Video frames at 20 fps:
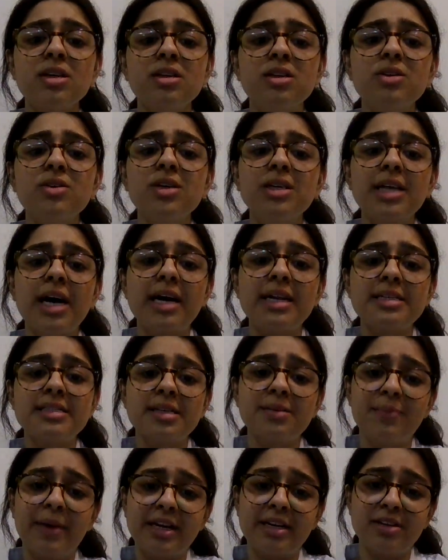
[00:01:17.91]
Lok Adalats
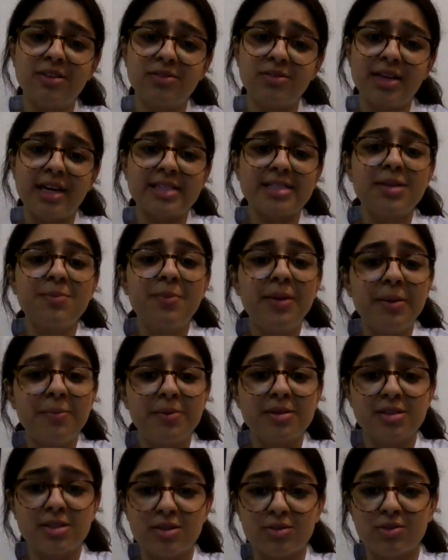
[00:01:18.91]
are better known as the
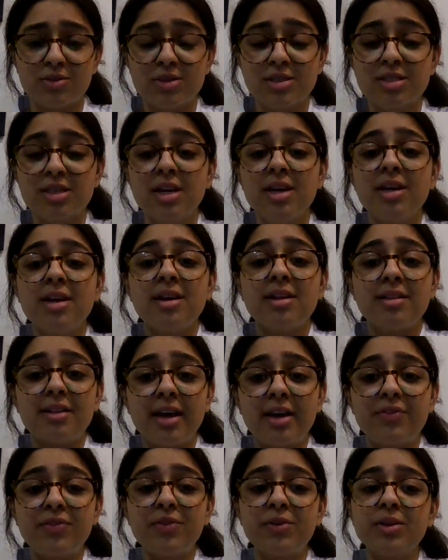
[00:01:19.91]
people's courts.
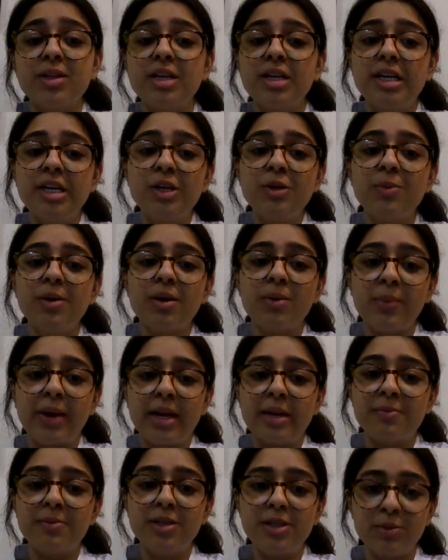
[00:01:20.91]
Therefore, they need to be
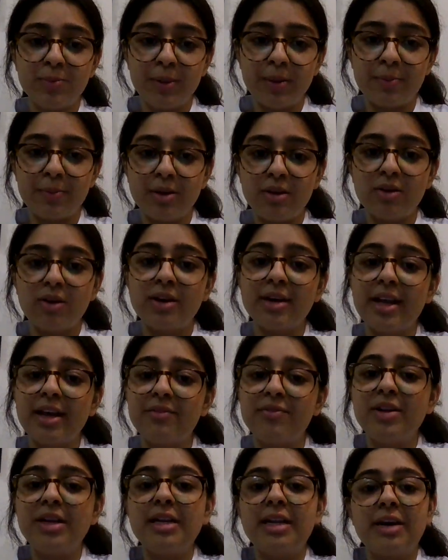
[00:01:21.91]
available to people on
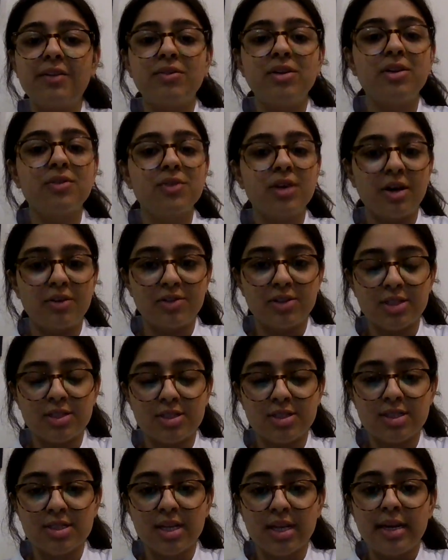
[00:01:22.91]
every level of
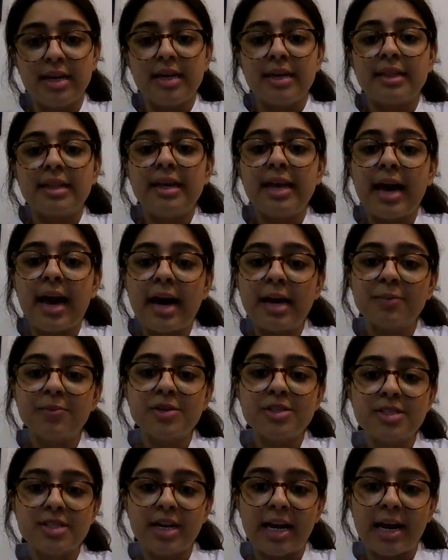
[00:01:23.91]
governance. The Act
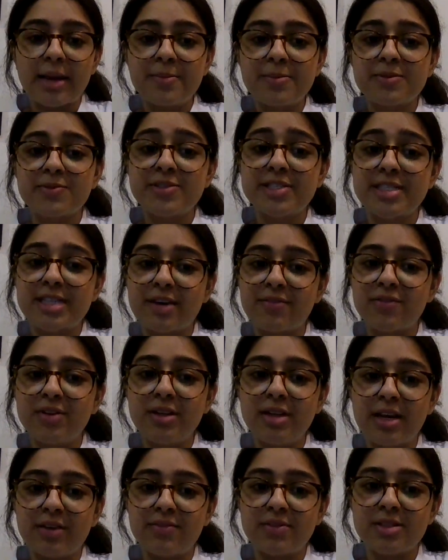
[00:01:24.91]
prescribes for several
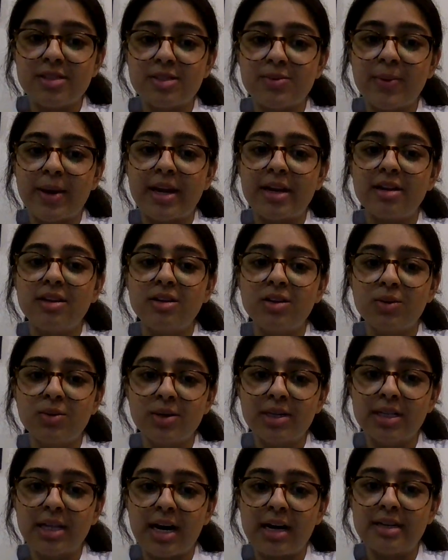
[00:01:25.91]
levels wherein Lok
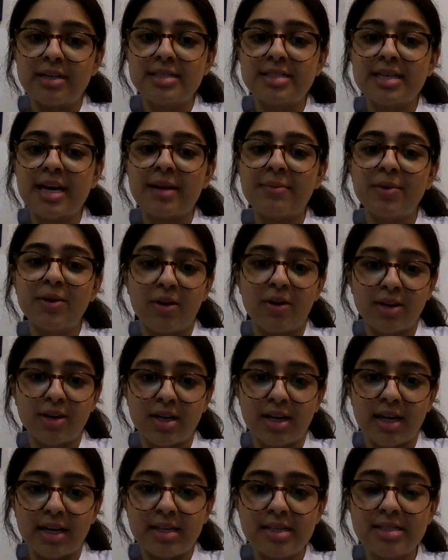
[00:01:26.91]
Adalats can be
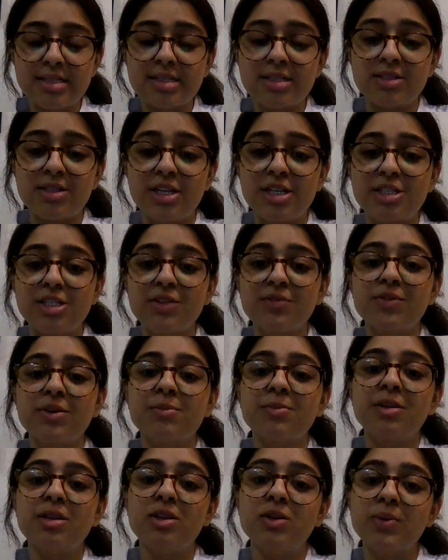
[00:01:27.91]
organized, ranging
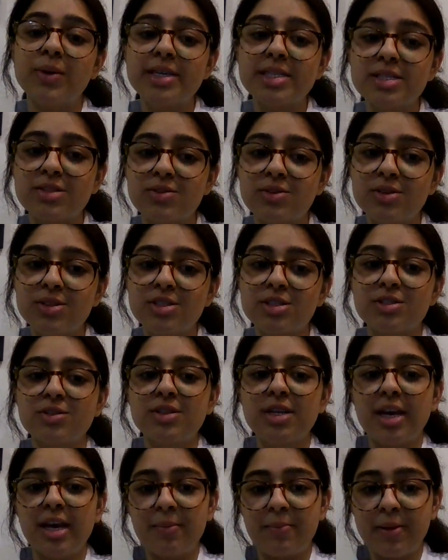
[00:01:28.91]
from the lowest courts to
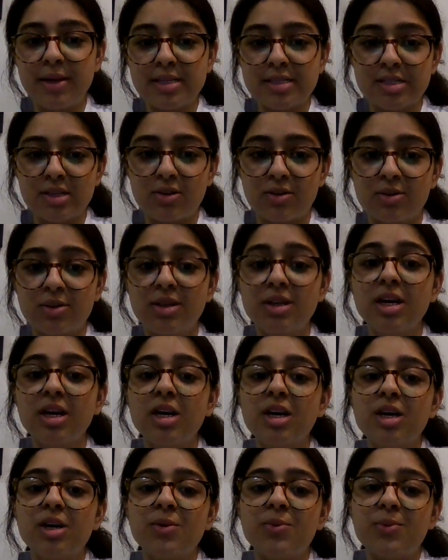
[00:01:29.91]
the apex court,
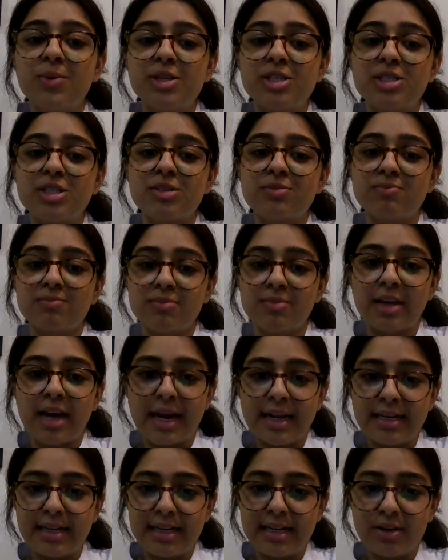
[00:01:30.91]
which
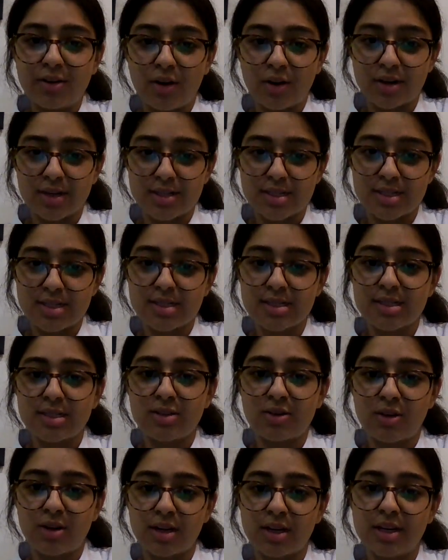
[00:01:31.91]
can take cognizance and
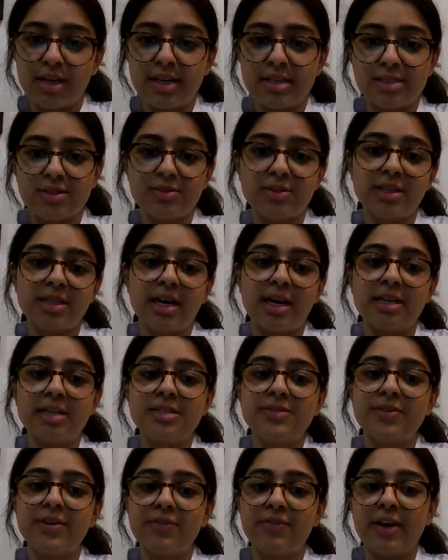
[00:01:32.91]
organize Lok
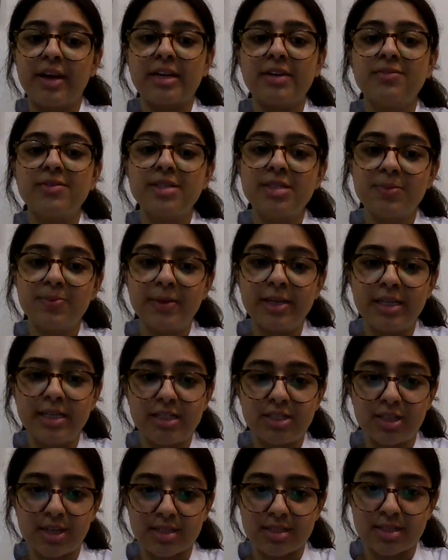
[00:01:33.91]
Adalats for effective and speedy
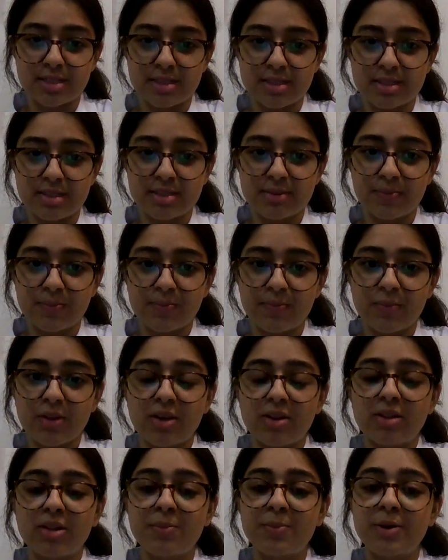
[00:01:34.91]
justice.
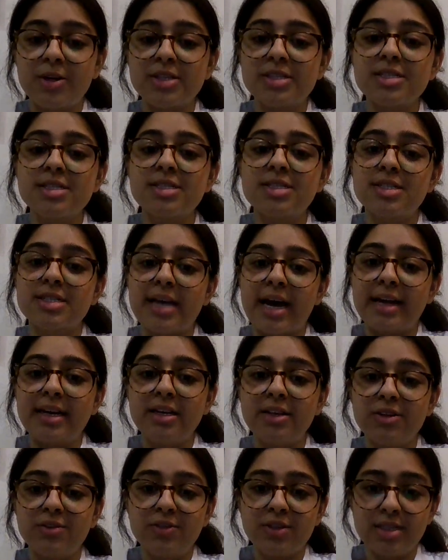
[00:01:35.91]
The persons
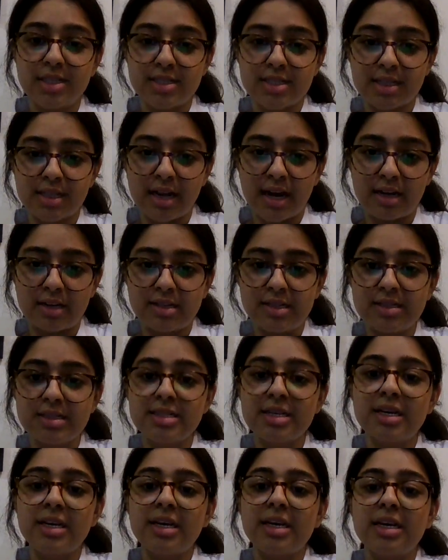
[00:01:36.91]
residing over these Adalats
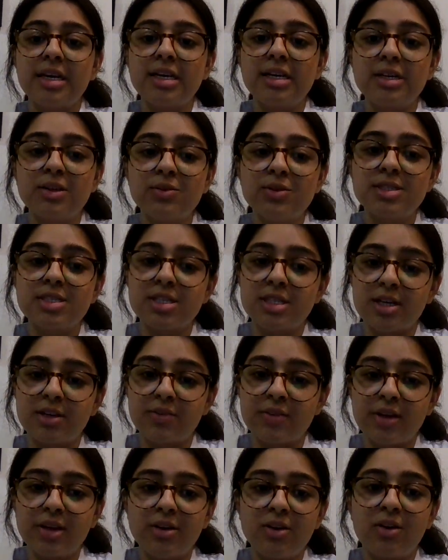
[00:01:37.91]
include
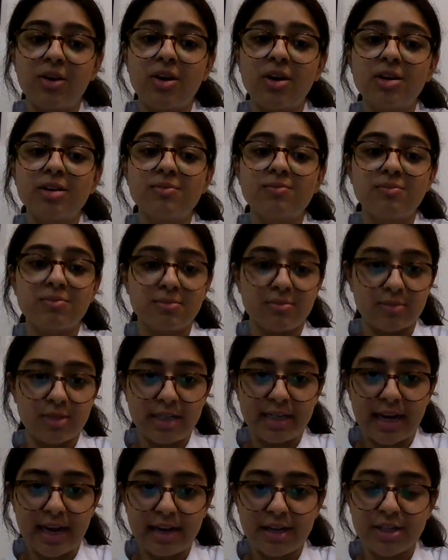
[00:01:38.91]
serving or
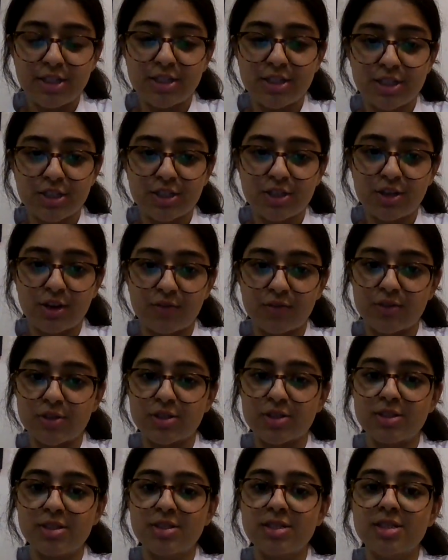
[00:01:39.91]
retired judicial
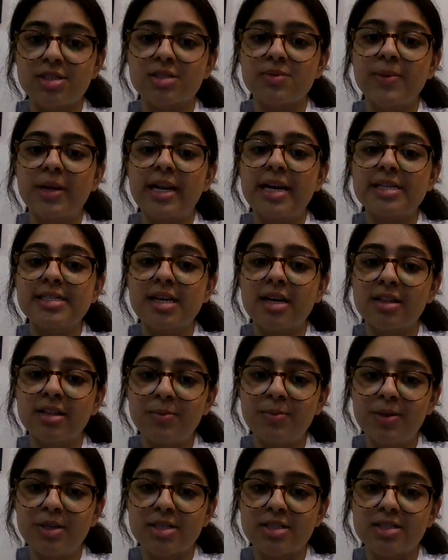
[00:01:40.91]
officials, as well as other
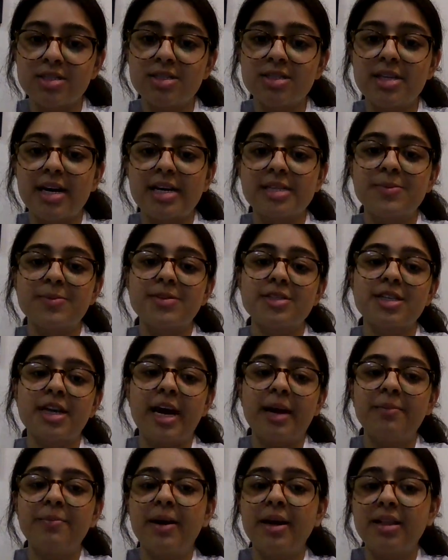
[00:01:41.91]
persons as
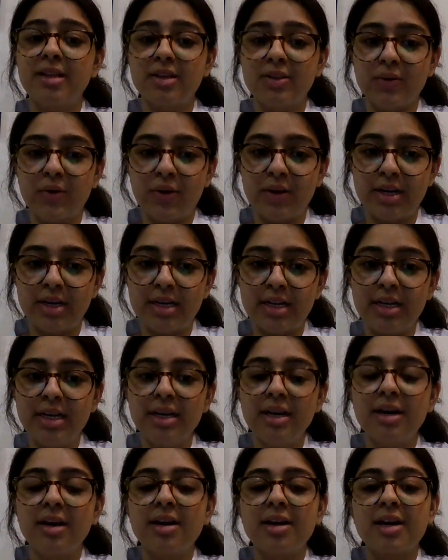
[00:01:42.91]
prescribed by the authority
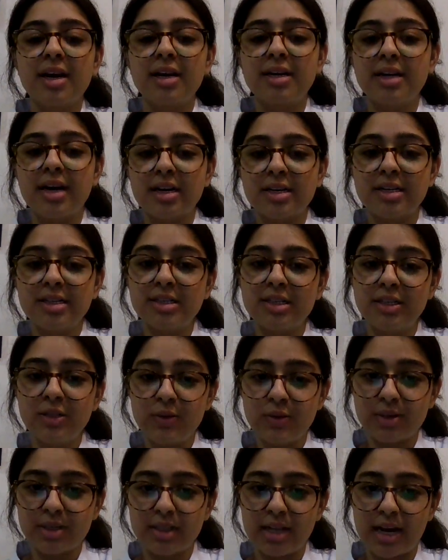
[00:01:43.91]
conducting the
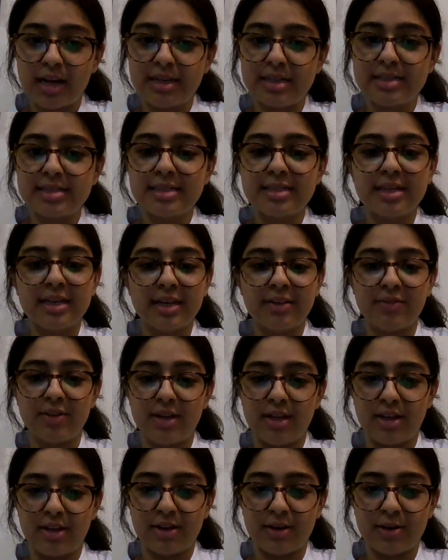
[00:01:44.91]
Lok Adalats in the given
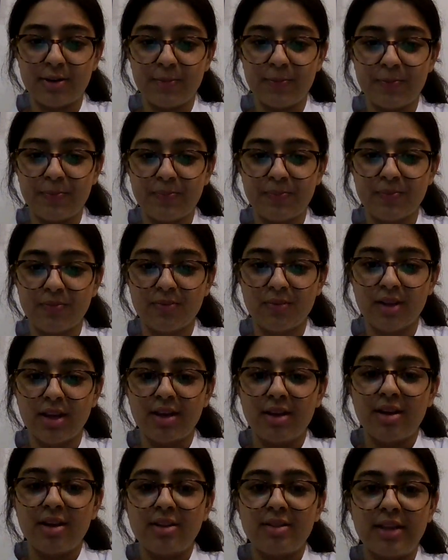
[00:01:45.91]
area.
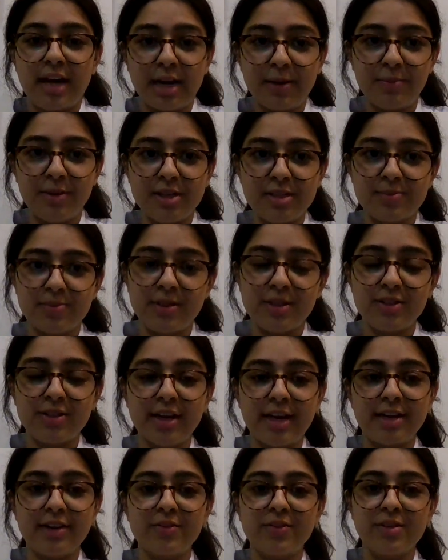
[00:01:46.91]
That brings me to the
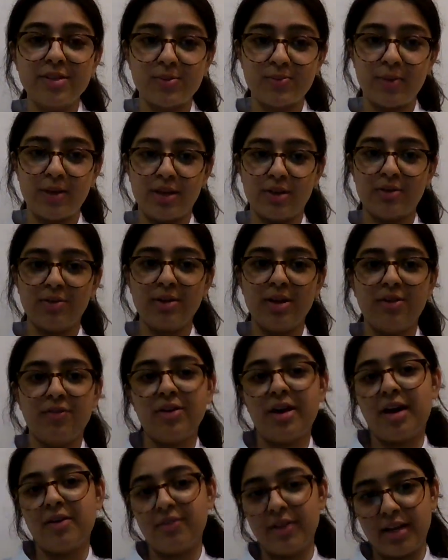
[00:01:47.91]
end of this video. If you
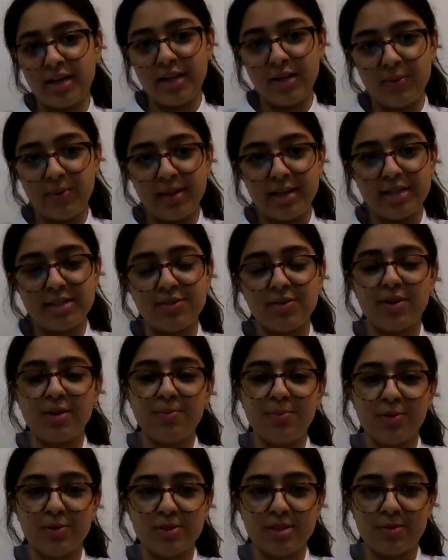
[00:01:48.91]
have any queries, you can
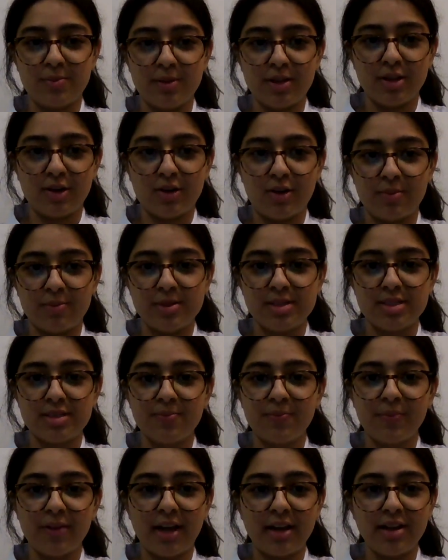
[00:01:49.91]
post them in the comments.
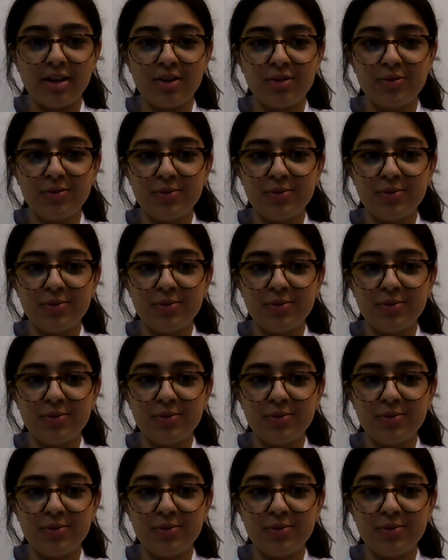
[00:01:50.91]
Thank you.